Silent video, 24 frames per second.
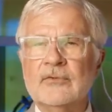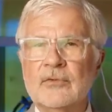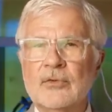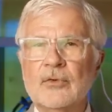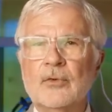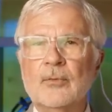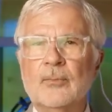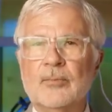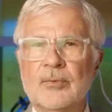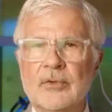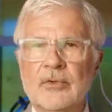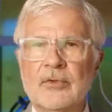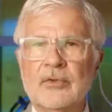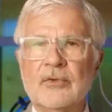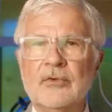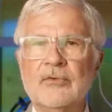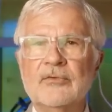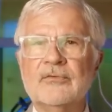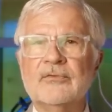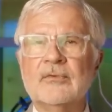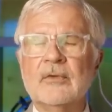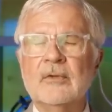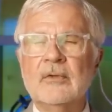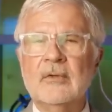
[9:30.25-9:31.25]
to
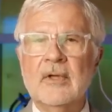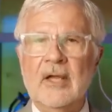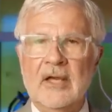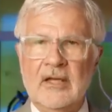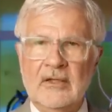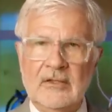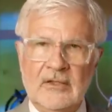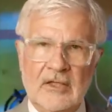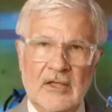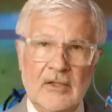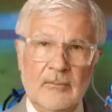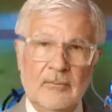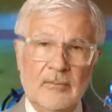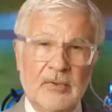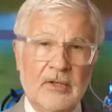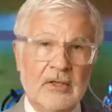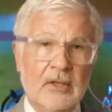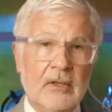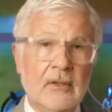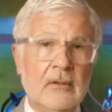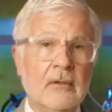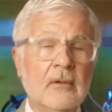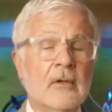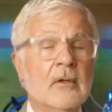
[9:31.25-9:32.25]
produce
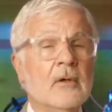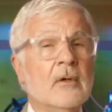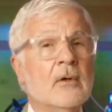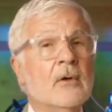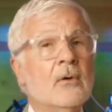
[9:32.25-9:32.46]
ATP,